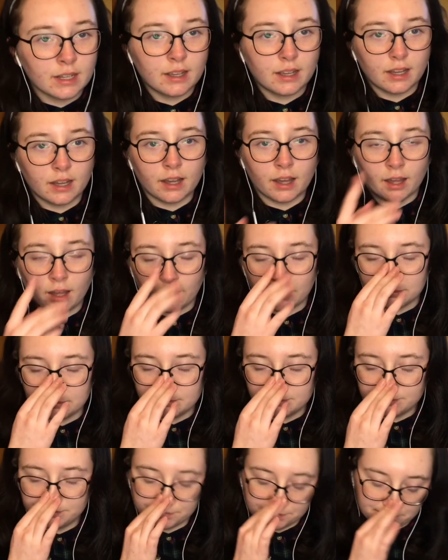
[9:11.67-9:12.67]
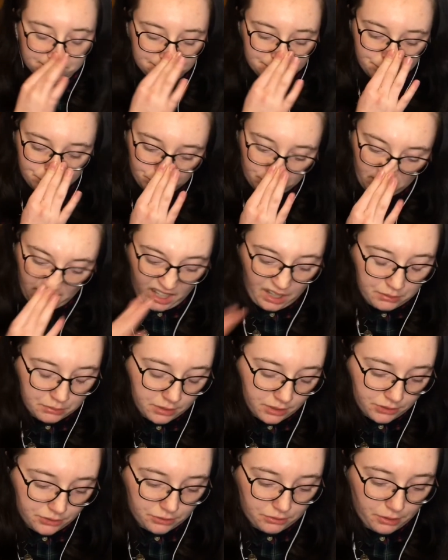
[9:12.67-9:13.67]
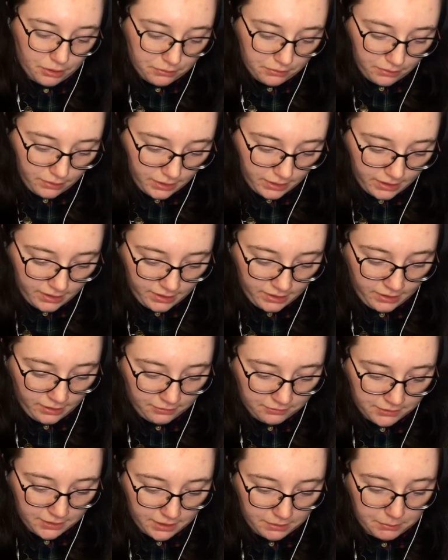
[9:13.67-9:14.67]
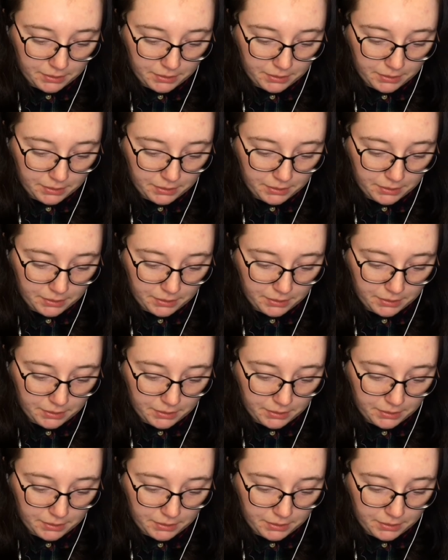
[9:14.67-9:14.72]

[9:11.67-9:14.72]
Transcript: that I want to do over the half term.